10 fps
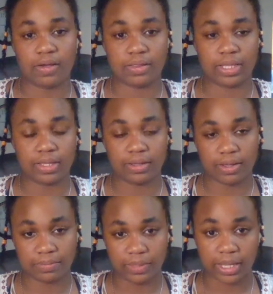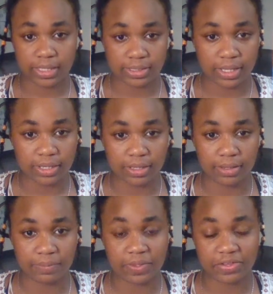like I said
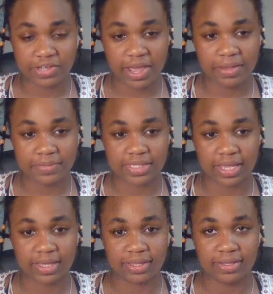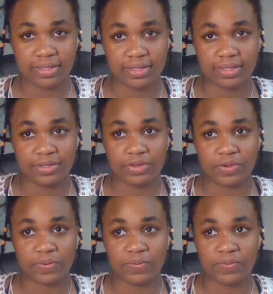a million times, like, you
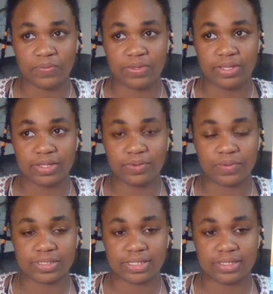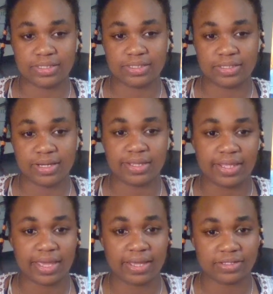know, it wasn't
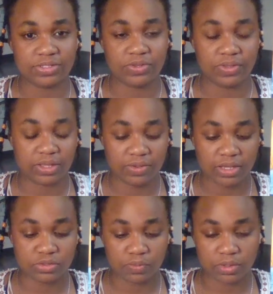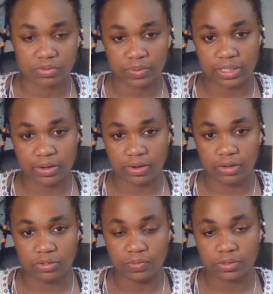anything handed to you. Like you guys worked really
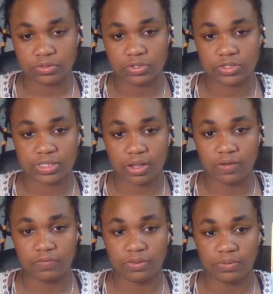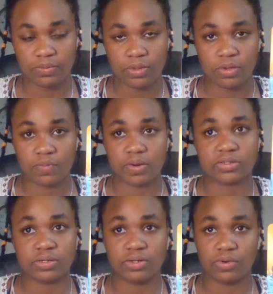hard. You worked on yourself, you
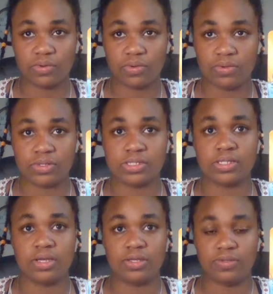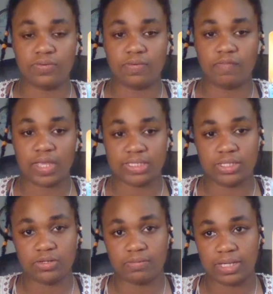worked on your goals, you
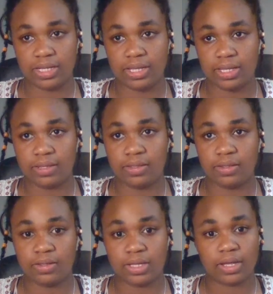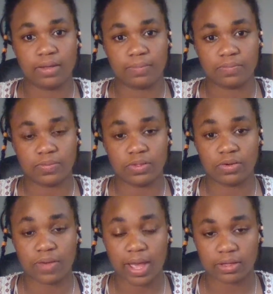invested your money you
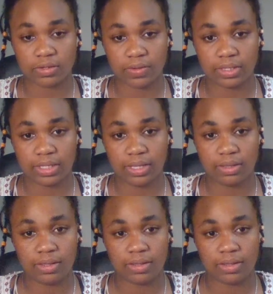know, accurately.